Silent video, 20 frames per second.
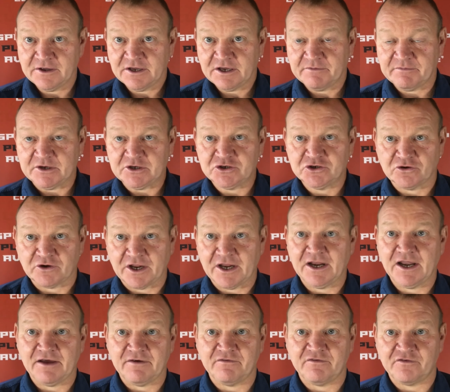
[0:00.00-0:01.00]
I mean, Johnny
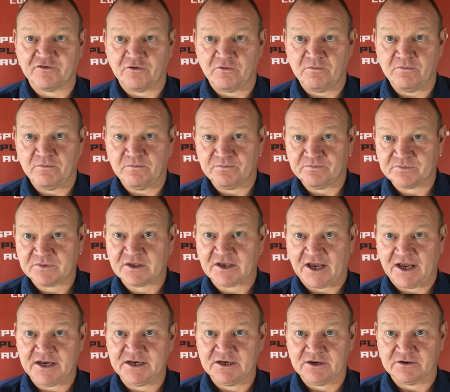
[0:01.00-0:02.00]
Love from
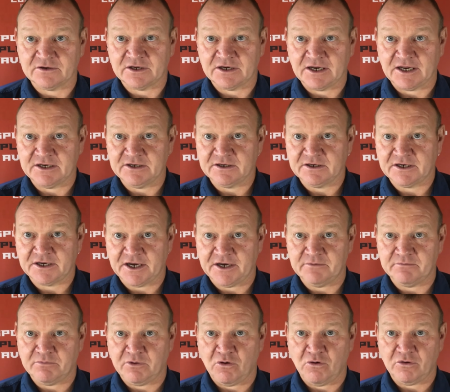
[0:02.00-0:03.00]
Kent, on the London
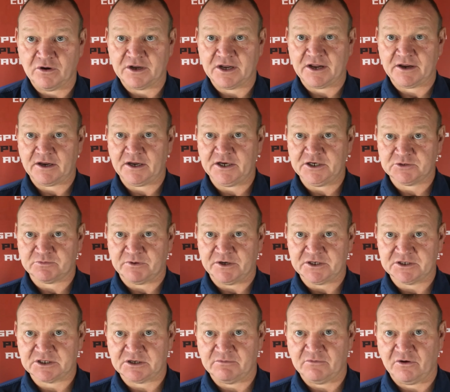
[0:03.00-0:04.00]
Kent border, that, he springs
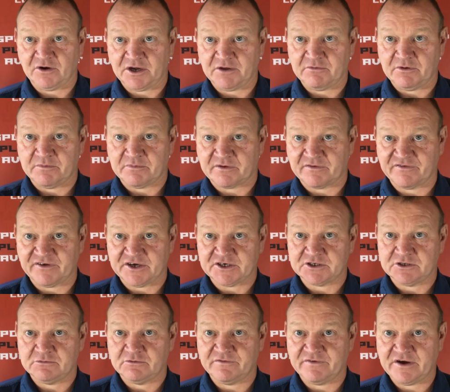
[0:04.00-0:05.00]
to mind. He went
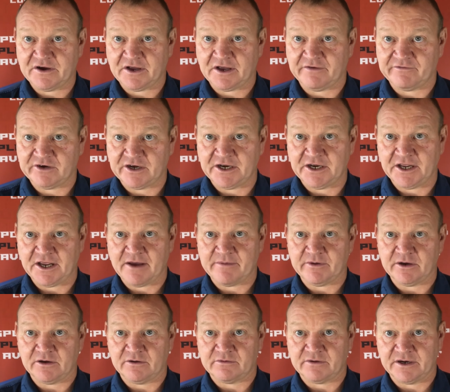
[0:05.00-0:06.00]
professional without having any
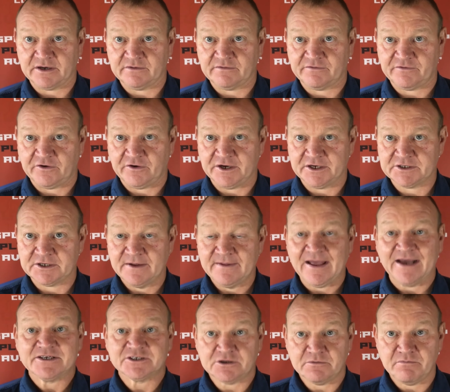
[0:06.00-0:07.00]
amateur fights,
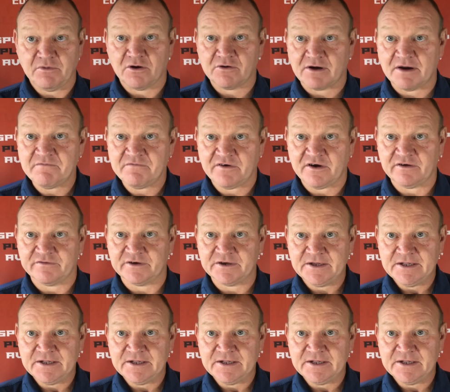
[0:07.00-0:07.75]
as did my grandfather,